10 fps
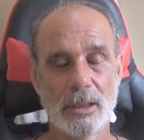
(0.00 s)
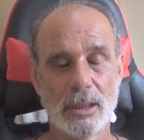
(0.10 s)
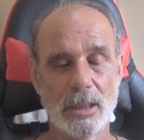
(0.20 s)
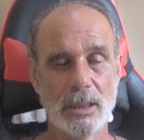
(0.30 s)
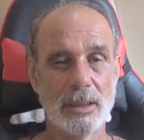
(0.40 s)

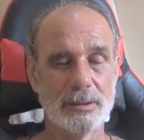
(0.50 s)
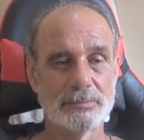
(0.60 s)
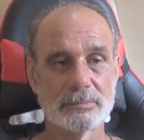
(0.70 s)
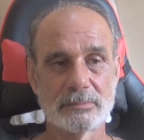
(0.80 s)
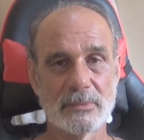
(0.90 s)
I
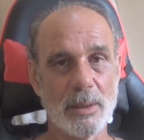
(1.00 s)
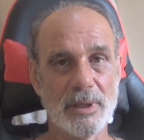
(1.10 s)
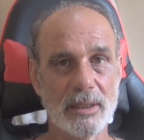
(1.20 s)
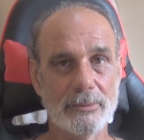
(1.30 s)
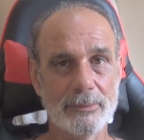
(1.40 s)

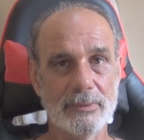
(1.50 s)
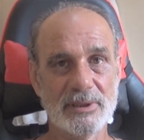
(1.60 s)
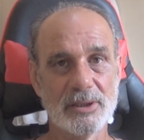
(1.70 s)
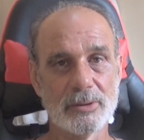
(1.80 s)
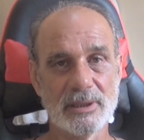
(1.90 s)
mean,
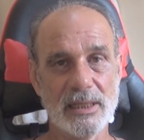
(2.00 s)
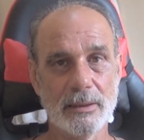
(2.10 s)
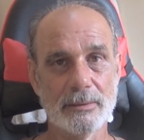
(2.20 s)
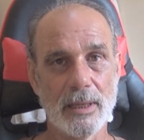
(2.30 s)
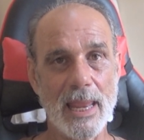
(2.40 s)
literally,
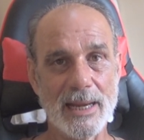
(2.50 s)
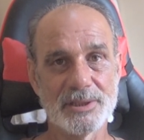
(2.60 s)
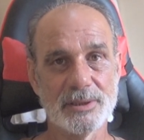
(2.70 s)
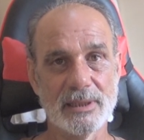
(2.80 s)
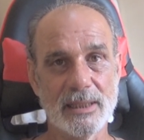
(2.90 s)

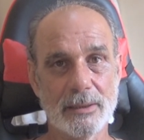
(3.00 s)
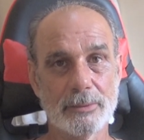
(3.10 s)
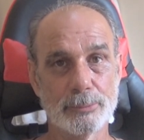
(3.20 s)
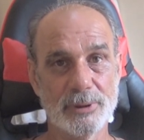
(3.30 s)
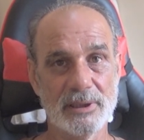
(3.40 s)
actually,
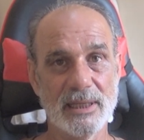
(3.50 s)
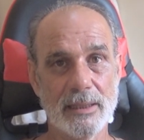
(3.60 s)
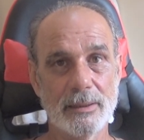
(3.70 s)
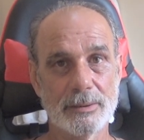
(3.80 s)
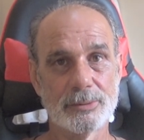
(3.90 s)
really,
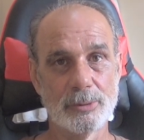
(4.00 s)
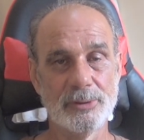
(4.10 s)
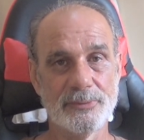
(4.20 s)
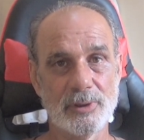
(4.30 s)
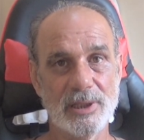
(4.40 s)

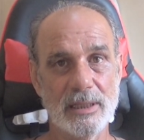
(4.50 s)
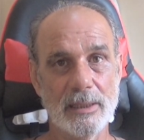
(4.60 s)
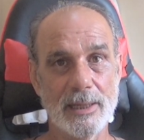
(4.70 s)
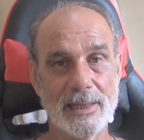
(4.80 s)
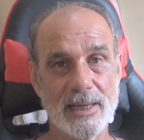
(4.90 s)
truthfully
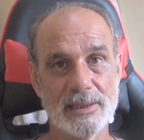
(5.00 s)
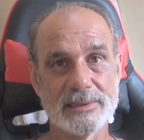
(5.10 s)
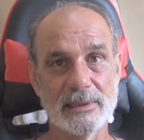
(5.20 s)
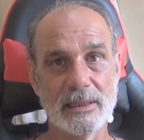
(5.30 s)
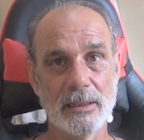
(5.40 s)
and
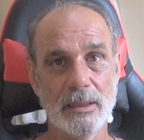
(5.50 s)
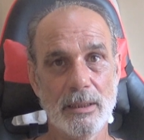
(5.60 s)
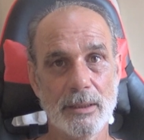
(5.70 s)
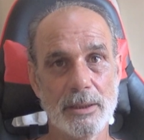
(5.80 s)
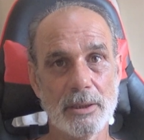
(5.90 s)
honestly,
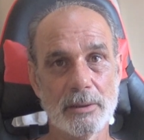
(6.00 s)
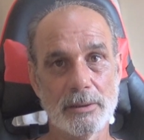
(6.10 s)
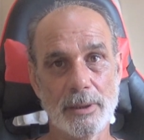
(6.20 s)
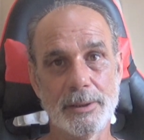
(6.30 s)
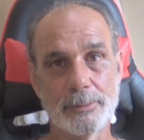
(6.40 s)
you can
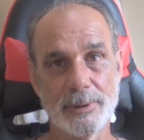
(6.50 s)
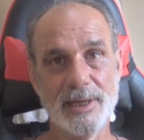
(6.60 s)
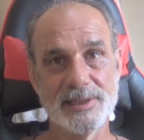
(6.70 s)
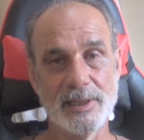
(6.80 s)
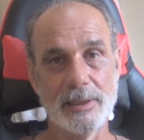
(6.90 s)
cook your
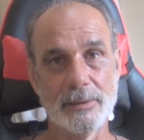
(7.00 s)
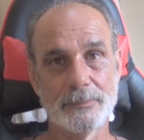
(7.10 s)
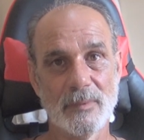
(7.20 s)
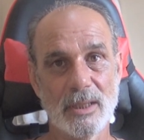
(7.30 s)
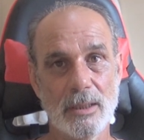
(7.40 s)
rice in it.
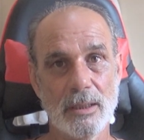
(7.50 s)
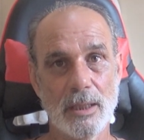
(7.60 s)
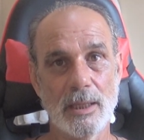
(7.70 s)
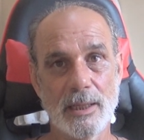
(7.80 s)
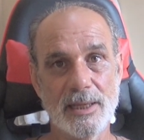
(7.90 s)

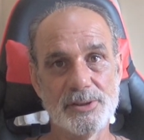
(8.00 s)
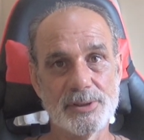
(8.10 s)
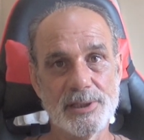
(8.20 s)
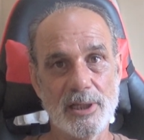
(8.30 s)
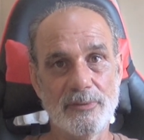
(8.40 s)
Get
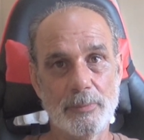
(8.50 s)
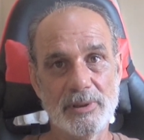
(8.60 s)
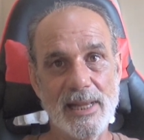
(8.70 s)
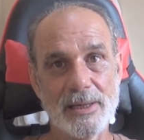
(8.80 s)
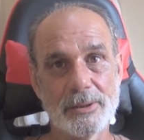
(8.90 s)
yourself a
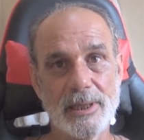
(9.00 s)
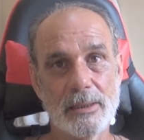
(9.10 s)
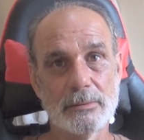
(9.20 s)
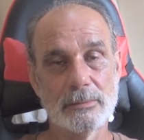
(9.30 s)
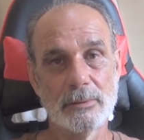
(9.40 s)
platter
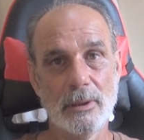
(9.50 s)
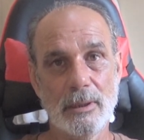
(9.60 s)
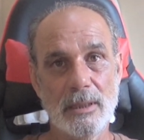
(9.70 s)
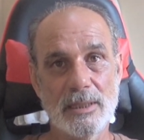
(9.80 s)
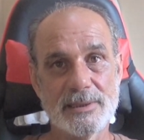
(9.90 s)
out,
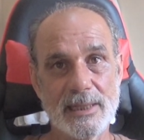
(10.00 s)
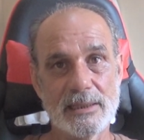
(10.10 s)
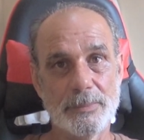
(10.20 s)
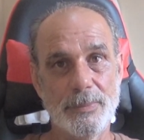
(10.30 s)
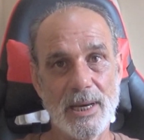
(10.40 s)
take
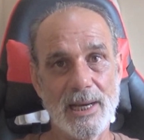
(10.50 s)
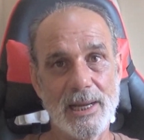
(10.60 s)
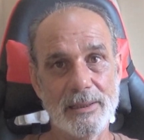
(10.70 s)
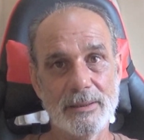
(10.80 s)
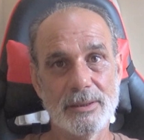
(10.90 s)
the
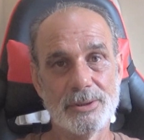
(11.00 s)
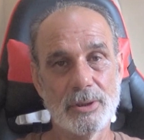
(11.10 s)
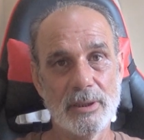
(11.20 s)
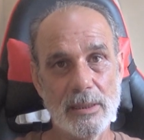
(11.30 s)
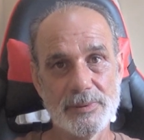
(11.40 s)
pot,
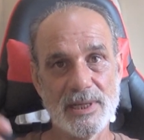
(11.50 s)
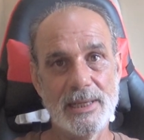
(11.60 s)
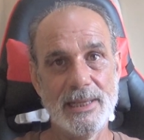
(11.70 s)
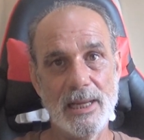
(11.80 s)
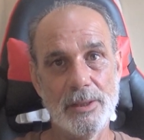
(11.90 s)
turn it
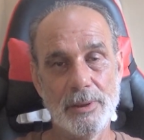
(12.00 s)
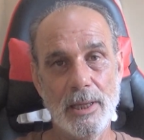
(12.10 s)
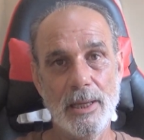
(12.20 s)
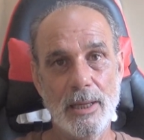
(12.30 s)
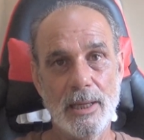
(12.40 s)
upside down,
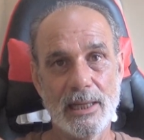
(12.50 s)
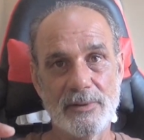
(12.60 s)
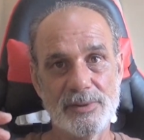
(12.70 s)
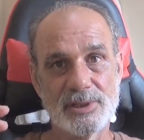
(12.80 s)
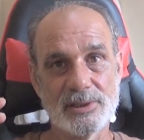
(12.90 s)

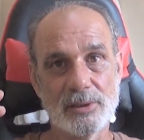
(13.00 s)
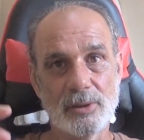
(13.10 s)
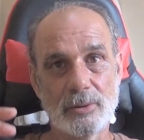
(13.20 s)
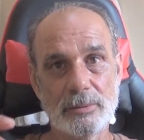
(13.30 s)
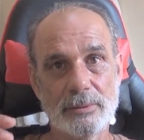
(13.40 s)
give it just a
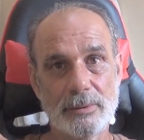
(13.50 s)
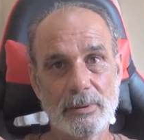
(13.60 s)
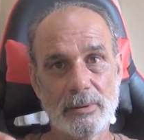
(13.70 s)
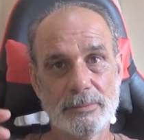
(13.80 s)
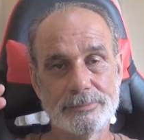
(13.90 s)
little
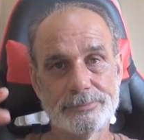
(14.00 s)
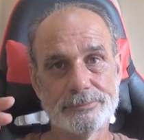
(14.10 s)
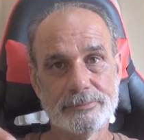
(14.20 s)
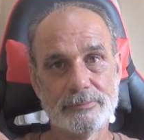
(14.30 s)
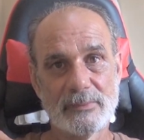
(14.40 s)

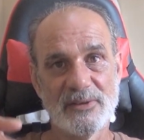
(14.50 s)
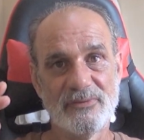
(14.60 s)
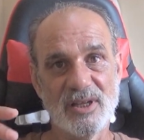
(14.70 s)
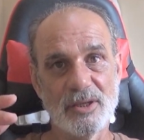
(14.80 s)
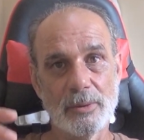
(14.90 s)

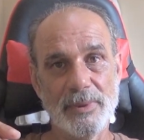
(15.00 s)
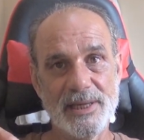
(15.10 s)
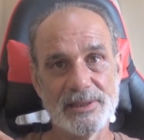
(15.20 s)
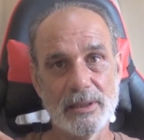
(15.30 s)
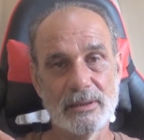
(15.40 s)
flutter
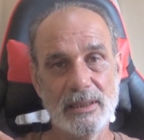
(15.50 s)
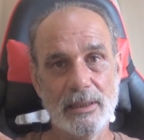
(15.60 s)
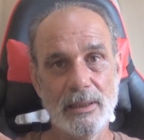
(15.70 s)
basically.